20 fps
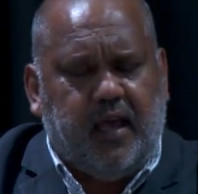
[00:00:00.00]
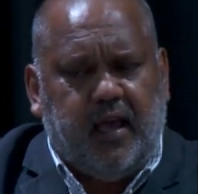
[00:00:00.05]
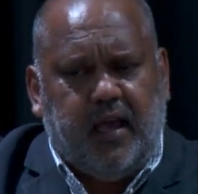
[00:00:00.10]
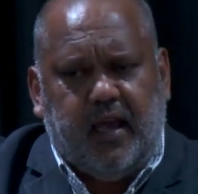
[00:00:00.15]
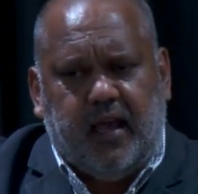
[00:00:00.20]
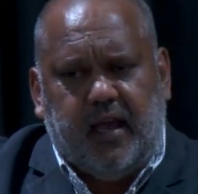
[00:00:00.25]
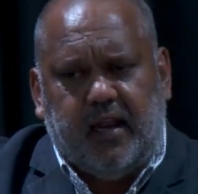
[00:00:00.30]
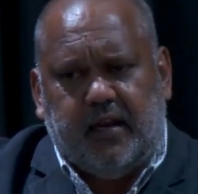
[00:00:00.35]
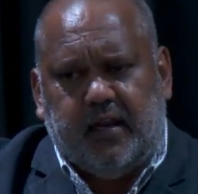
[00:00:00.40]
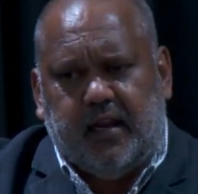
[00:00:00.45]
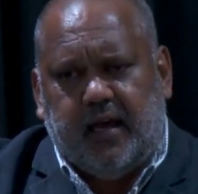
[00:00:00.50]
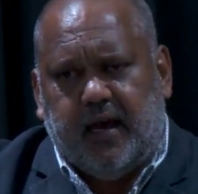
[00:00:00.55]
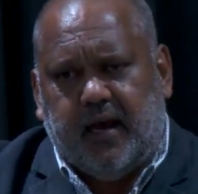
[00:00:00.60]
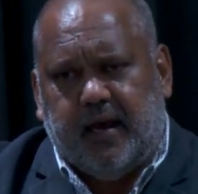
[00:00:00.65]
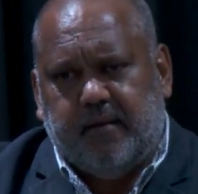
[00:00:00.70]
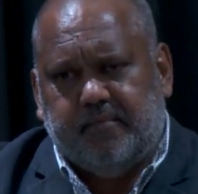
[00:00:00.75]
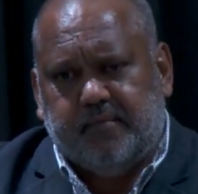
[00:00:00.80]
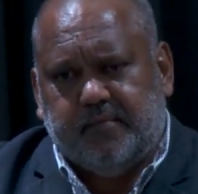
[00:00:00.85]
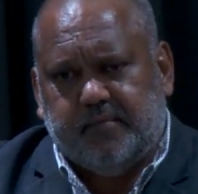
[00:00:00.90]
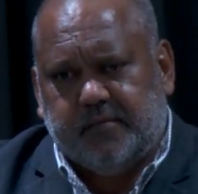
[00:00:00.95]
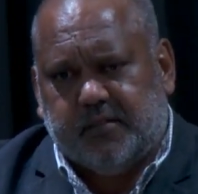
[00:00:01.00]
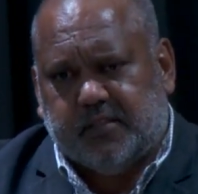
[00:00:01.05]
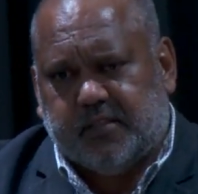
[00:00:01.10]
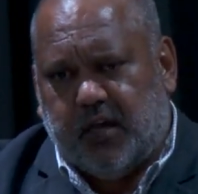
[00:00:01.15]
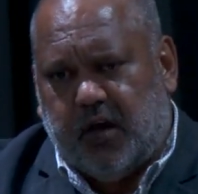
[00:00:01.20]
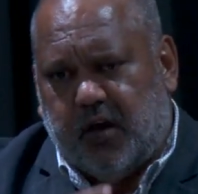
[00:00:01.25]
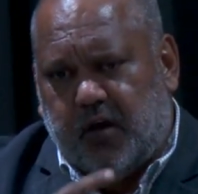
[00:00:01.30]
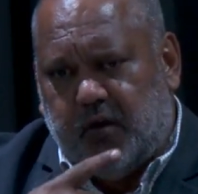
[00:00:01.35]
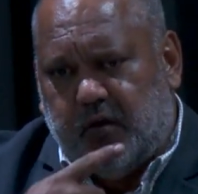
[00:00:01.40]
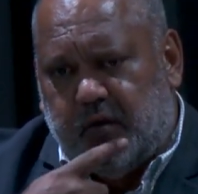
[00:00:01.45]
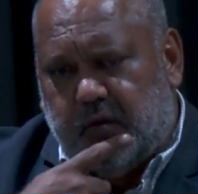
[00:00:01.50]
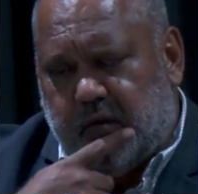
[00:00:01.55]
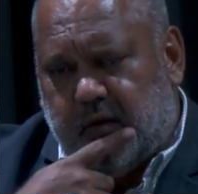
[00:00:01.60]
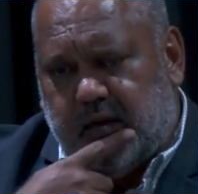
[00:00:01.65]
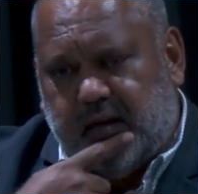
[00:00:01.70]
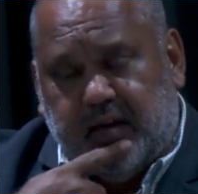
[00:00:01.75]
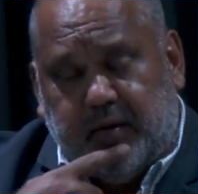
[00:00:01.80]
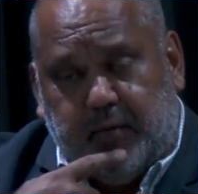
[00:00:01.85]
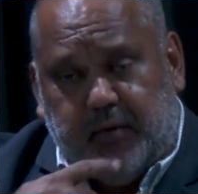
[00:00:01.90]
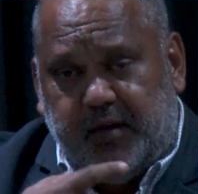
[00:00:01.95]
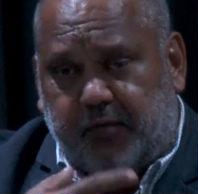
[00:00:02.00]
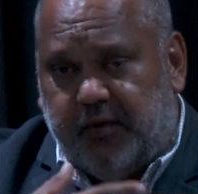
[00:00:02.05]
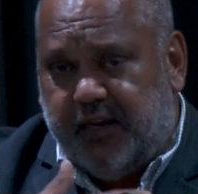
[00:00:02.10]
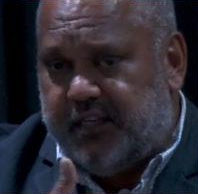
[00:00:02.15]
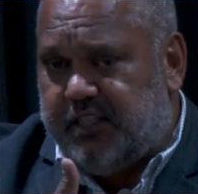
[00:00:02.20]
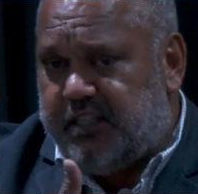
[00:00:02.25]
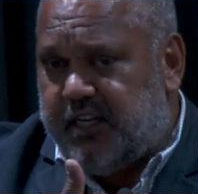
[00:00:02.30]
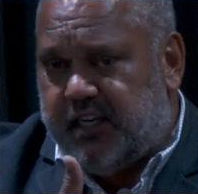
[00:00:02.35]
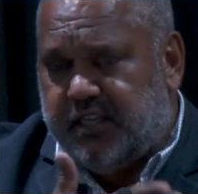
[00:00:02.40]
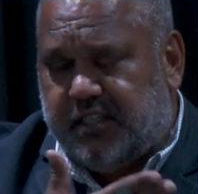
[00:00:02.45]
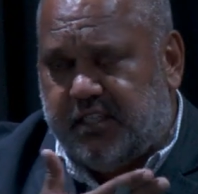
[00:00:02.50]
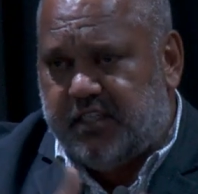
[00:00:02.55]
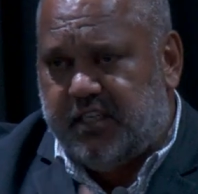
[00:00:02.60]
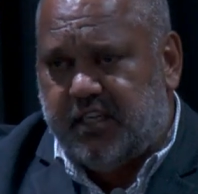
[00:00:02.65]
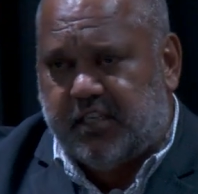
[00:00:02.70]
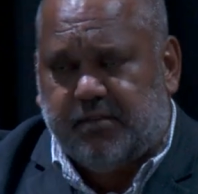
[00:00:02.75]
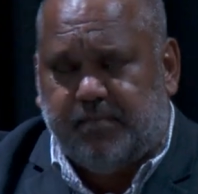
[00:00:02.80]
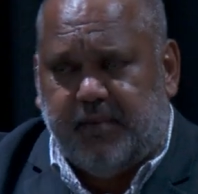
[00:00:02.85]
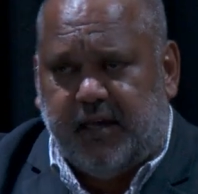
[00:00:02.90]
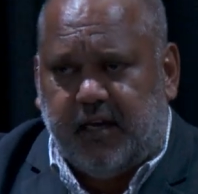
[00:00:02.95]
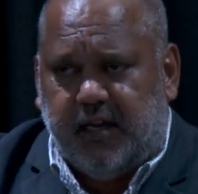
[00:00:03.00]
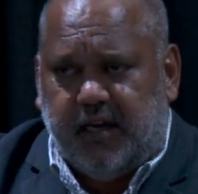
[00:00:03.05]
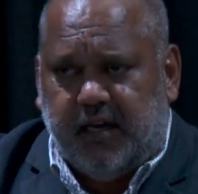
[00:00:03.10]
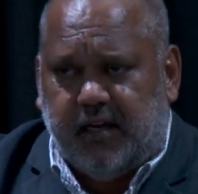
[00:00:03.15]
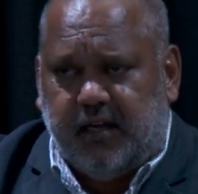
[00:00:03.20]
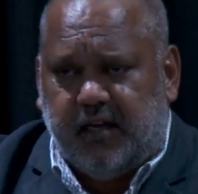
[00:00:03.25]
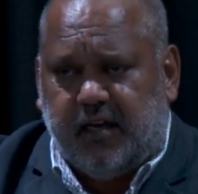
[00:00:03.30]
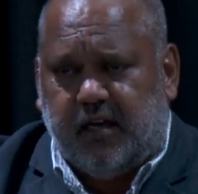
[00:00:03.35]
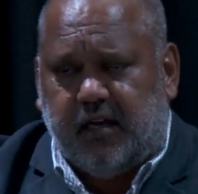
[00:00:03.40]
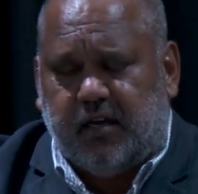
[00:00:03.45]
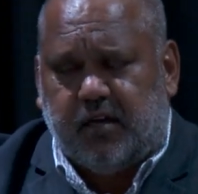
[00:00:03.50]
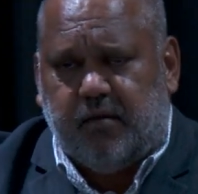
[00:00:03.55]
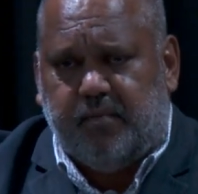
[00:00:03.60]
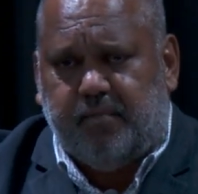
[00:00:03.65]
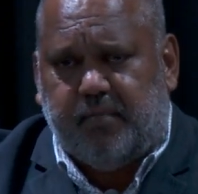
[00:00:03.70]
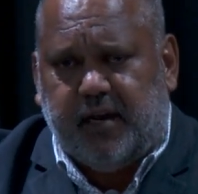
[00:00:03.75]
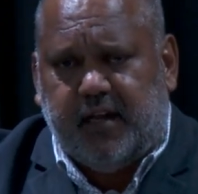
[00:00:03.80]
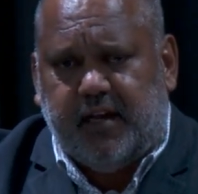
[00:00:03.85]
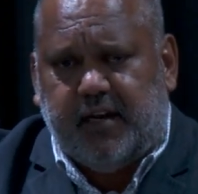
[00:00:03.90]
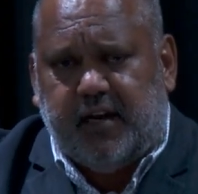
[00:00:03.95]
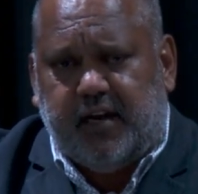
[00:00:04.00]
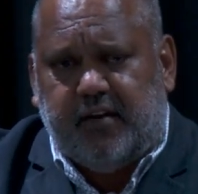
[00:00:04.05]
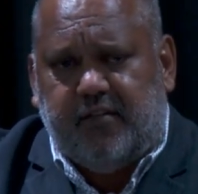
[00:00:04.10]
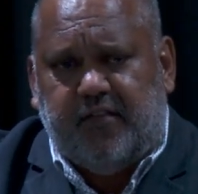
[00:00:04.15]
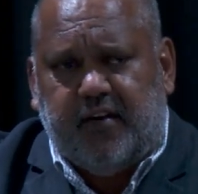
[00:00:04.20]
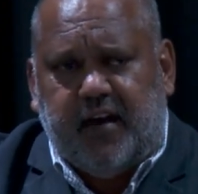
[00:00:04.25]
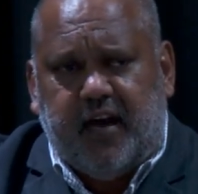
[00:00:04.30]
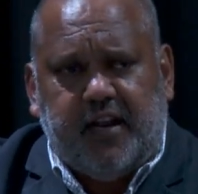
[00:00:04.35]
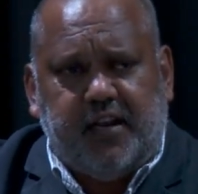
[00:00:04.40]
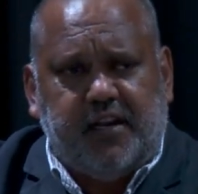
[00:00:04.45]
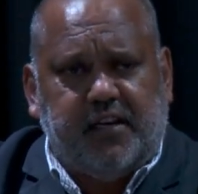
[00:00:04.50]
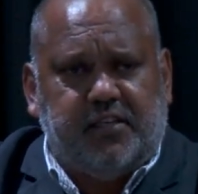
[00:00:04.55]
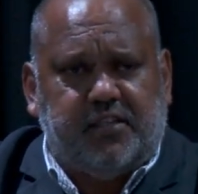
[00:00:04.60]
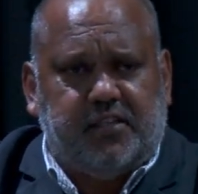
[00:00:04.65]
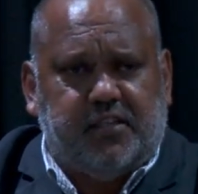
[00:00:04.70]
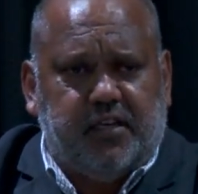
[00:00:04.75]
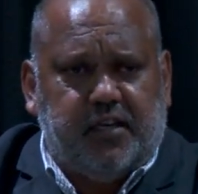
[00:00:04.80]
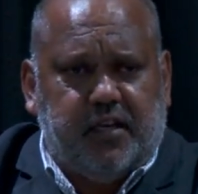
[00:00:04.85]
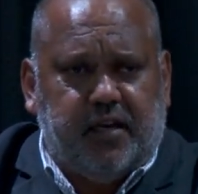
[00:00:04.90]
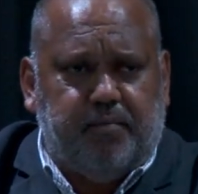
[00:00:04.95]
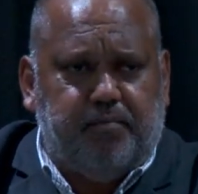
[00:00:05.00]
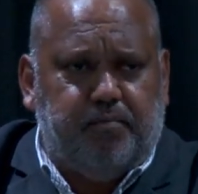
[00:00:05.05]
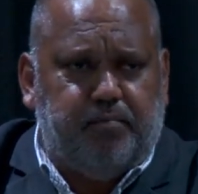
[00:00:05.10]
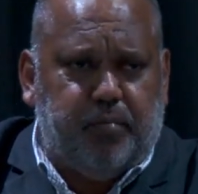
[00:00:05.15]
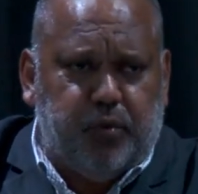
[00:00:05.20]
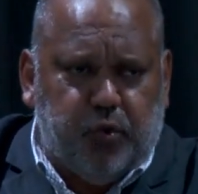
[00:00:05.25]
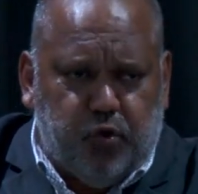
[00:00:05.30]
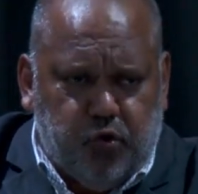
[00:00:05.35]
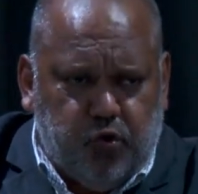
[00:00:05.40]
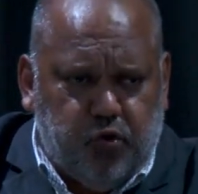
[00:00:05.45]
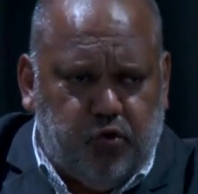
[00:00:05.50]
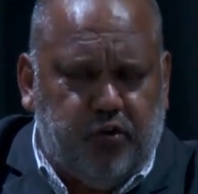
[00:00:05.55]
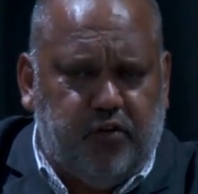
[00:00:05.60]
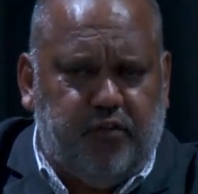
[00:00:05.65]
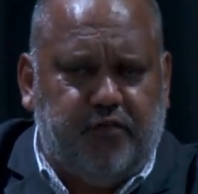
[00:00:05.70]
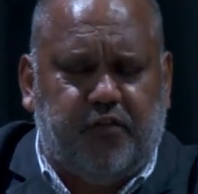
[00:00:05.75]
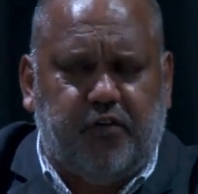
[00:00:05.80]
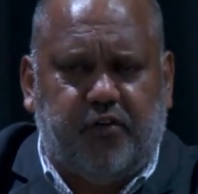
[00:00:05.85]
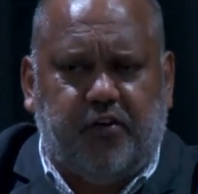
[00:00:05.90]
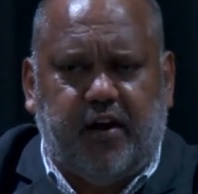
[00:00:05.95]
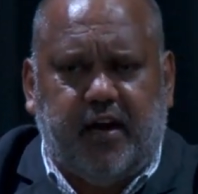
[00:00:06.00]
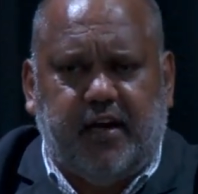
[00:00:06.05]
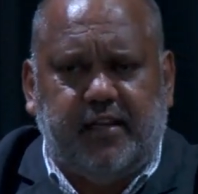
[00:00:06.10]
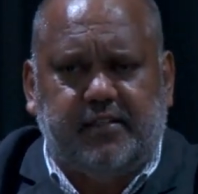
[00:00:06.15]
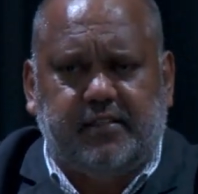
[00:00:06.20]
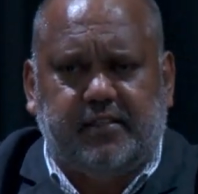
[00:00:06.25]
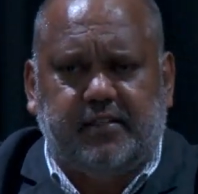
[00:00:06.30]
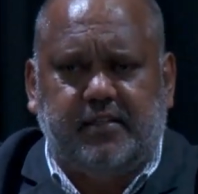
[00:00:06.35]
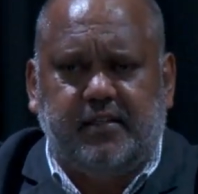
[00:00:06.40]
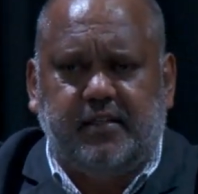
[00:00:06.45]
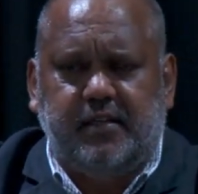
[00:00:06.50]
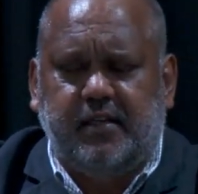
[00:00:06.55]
And so it's just been a complete advantage and boon for us